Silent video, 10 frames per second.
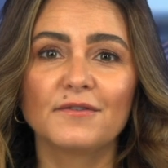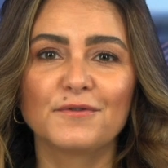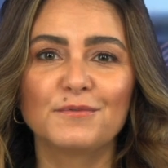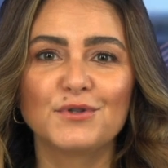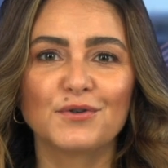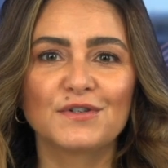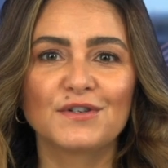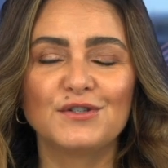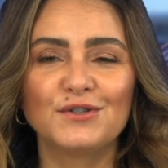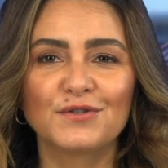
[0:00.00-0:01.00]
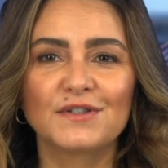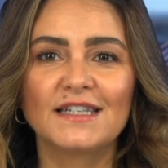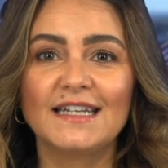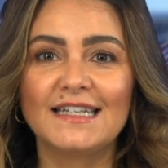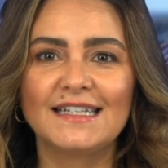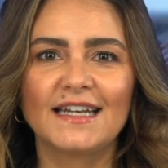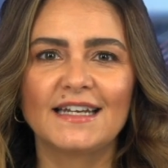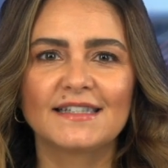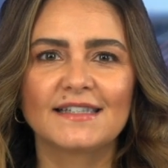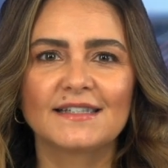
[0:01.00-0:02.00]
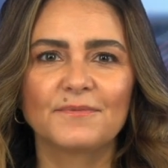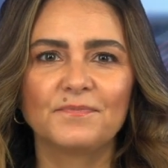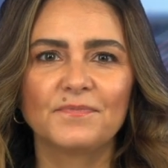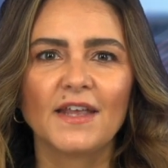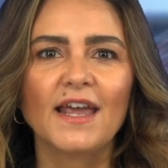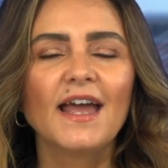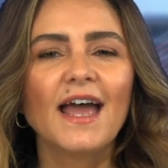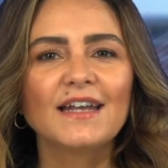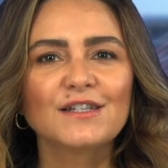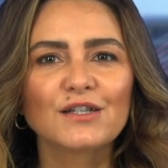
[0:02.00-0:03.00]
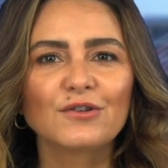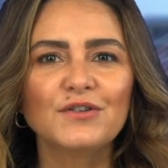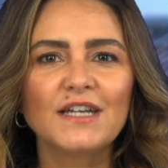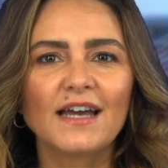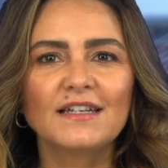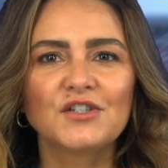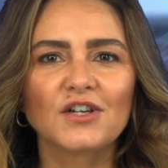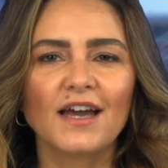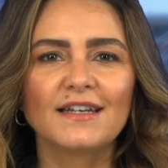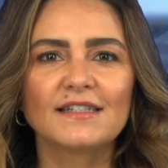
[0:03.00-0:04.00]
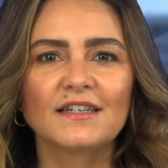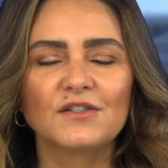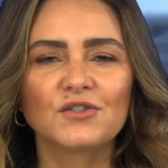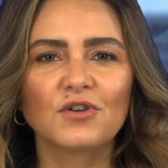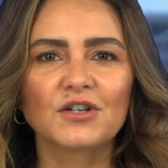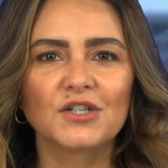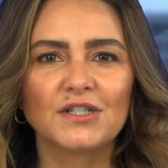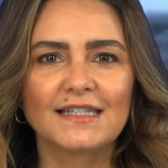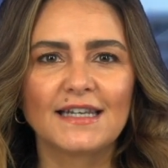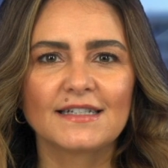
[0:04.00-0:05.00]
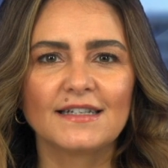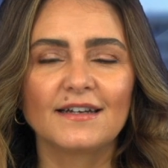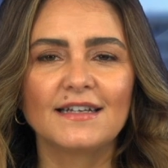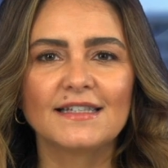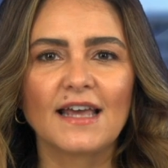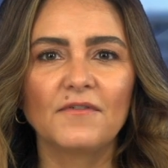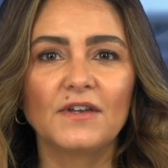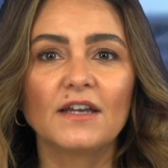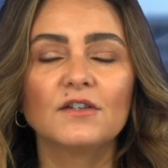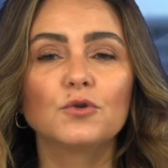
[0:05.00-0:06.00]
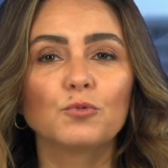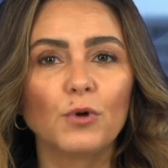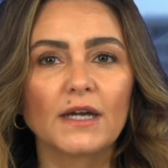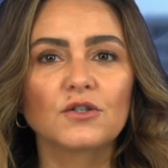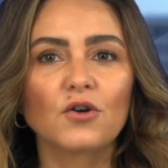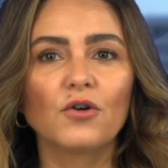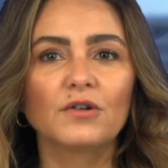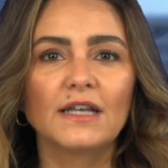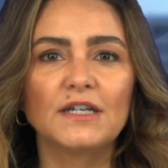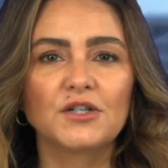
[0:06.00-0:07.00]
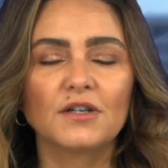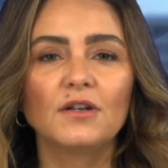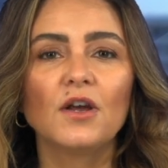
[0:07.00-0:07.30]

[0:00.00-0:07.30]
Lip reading: from Johnson & Johnson in tests. And a slowdown in China's construction sector is having a direct correlation